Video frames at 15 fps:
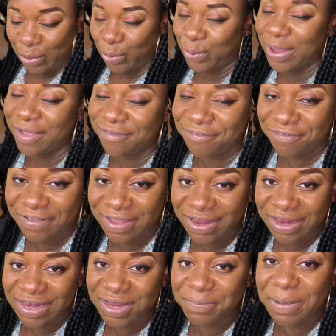We are
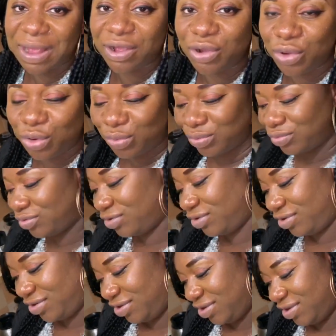finally back home.
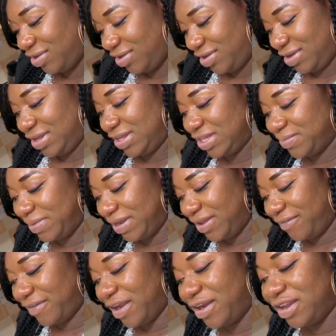It's been
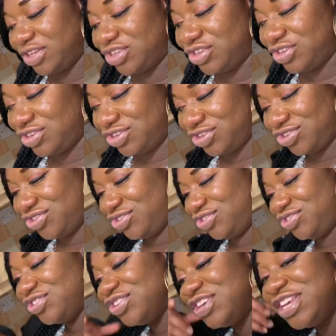a very
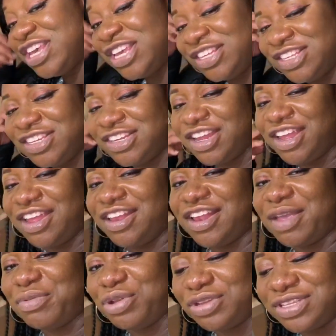easy day.
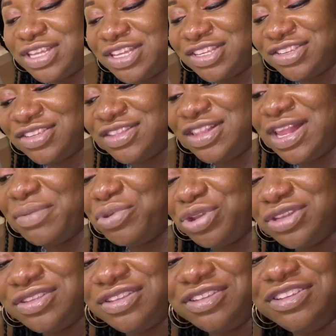Let me not
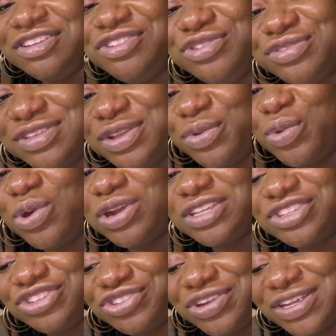use the word
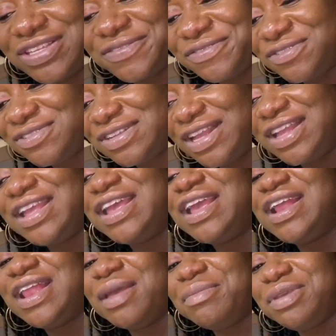stressful.
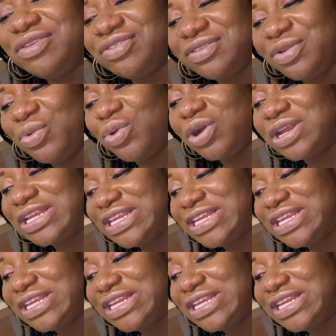Let me use the word